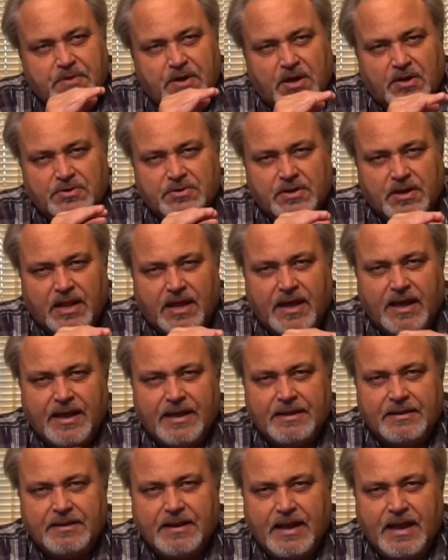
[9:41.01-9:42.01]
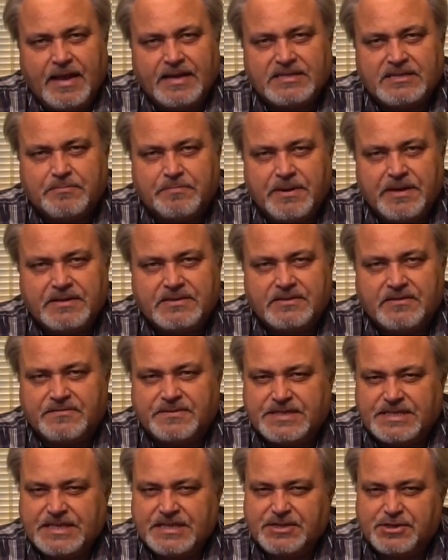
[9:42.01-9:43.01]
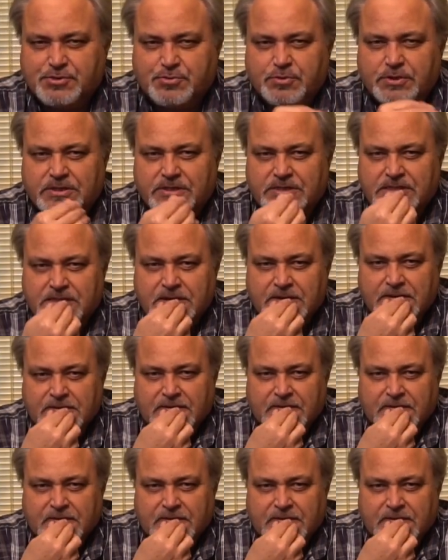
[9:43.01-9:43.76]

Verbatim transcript: underlying aspect of citrus.